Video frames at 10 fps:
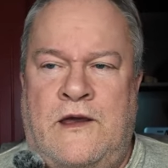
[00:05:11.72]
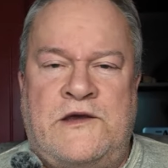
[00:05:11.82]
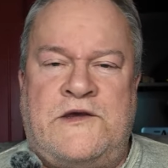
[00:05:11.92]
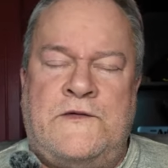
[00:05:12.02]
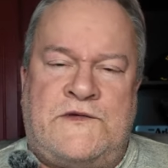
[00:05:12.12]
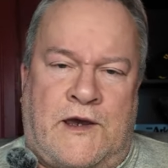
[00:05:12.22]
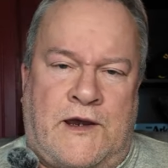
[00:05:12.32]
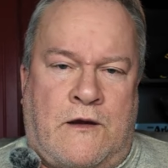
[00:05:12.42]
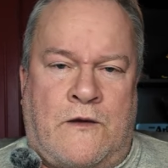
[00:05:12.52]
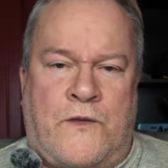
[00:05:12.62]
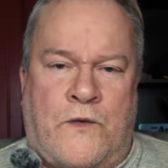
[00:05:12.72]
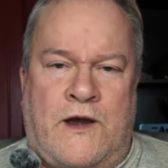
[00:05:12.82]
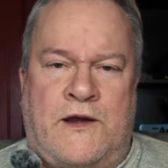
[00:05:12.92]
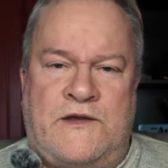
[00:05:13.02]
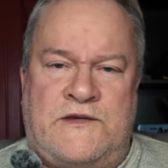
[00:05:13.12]
issues like
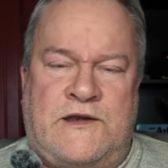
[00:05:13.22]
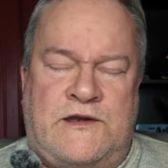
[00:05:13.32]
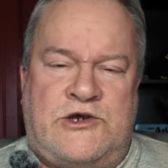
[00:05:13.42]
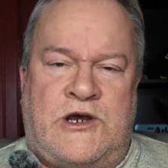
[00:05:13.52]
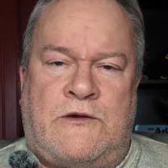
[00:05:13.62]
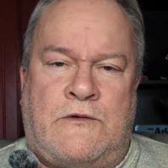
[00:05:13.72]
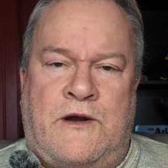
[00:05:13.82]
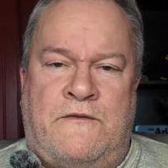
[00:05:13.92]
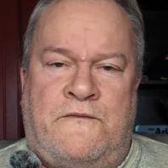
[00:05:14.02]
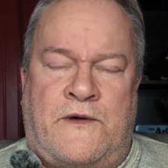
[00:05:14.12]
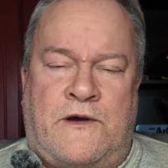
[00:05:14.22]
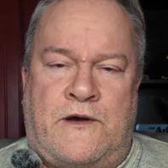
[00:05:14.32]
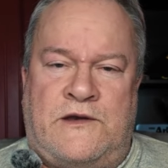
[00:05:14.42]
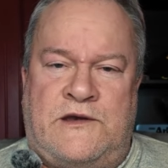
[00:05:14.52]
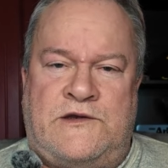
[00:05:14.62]
arthritis, degenerative
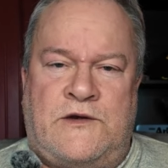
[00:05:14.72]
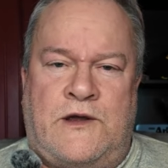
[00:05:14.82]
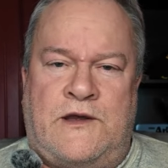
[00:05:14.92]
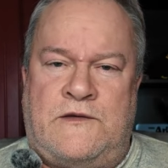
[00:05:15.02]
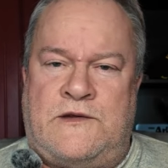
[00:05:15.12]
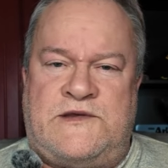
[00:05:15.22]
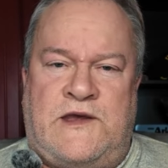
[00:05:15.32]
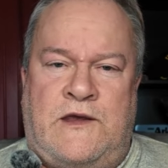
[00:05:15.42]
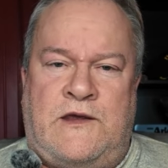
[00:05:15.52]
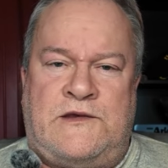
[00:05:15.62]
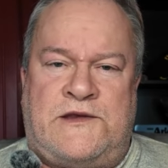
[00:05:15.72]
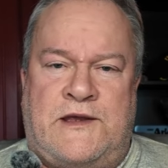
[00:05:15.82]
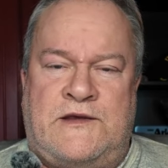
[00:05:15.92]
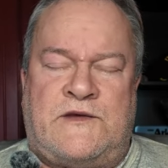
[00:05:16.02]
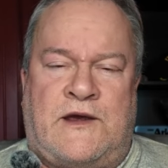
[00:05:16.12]
uh, joint disease,
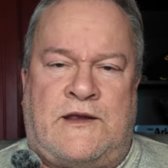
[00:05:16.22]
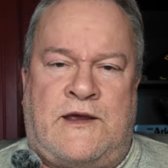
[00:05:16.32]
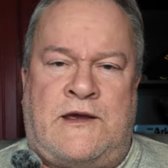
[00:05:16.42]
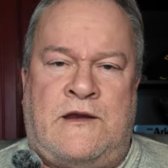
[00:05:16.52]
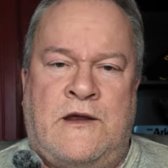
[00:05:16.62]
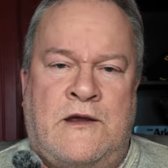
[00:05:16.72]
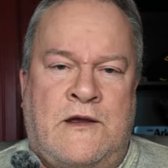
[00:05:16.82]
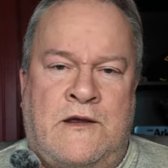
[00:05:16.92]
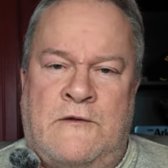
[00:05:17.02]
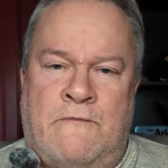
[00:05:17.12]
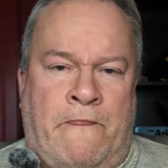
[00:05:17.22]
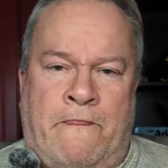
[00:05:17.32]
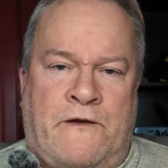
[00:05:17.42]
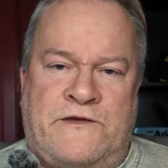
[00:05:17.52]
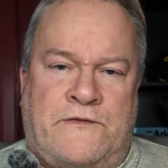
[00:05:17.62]
things like that,
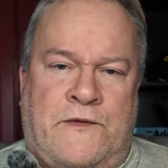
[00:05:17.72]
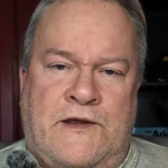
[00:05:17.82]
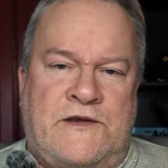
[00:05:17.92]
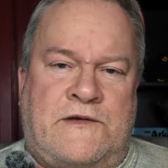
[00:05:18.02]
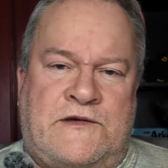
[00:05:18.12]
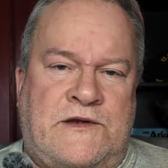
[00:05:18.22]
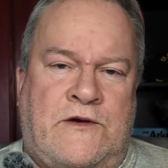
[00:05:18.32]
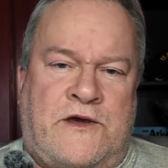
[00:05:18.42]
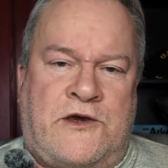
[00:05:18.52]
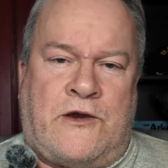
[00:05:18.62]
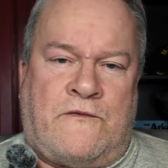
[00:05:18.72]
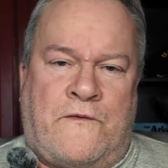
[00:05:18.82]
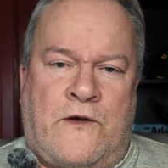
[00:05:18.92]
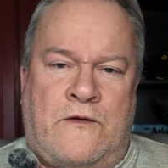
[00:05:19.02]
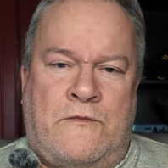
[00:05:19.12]
those are things there's no cure
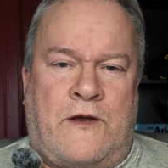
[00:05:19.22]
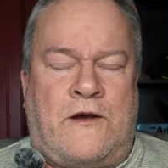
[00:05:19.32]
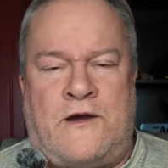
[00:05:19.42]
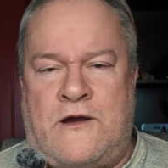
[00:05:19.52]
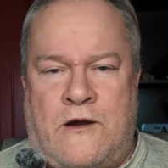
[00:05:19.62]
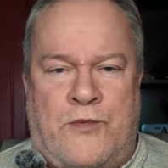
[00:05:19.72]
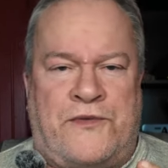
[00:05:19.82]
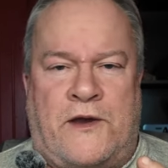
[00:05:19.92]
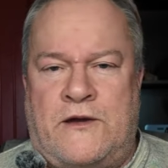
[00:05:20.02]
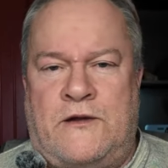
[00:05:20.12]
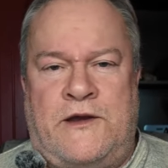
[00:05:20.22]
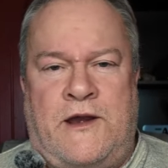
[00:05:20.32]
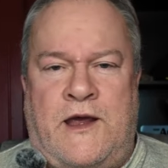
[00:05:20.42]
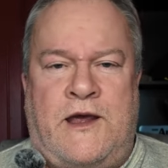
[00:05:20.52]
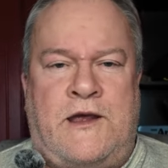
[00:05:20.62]
from. Uh, carpal tunnel in
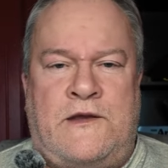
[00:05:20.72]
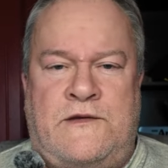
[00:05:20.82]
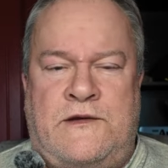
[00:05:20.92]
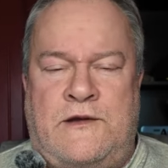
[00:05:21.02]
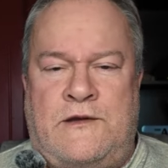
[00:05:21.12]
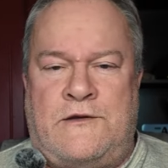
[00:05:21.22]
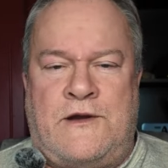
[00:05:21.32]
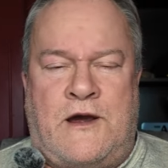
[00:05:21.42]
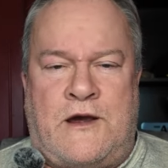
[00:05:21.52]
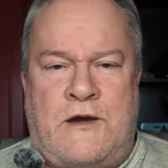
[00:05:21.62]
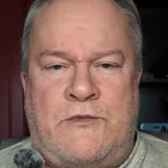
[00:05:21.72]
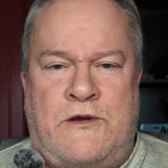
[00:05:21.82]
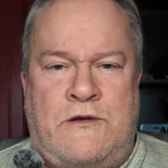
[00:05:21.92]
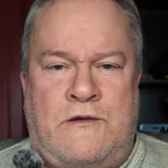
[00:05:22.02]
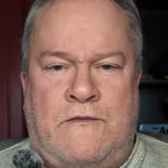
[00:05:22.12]
the hands, you're not
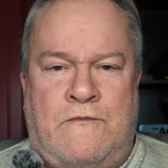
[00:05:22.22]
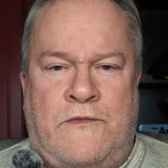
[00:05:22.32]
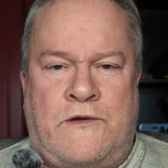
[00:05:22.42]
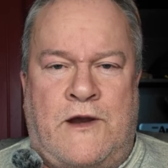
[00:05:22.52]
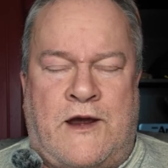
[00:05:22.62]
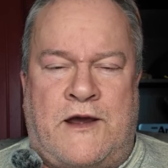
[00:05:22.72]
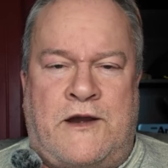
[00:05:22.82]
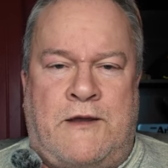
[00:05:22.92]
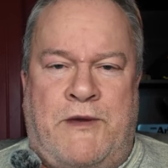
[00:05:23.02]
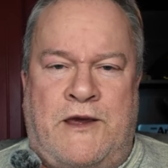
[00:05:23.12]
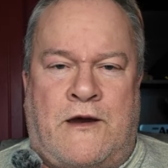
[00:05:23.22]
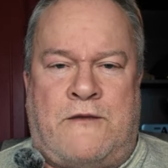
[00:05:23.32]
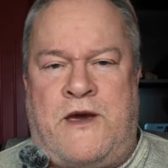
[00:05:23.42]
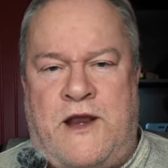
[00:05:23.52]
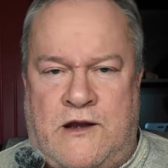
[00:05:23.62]
coming, you're not going to be
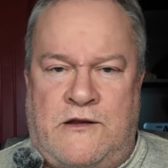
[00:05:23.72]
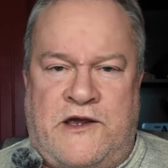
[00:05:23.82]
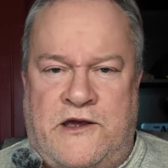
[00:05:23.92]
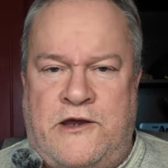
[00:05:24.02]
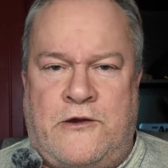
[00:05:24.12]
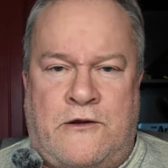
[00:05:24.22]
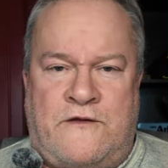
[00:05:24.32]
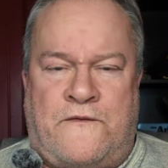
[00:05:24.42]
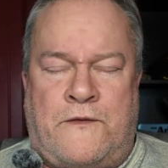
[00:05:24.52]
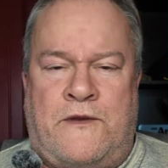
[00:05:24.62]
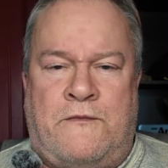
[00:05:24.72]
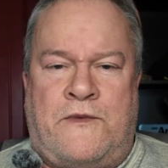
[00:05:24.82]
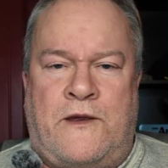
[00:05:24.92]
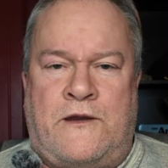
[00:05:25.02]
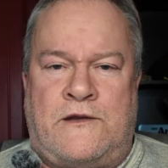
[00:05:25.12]
automatically cured from
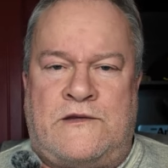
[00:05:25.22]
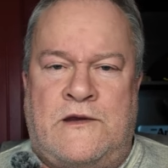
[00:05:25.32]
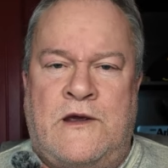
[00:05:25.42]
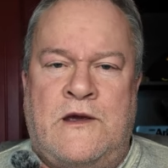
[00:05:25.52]
them things.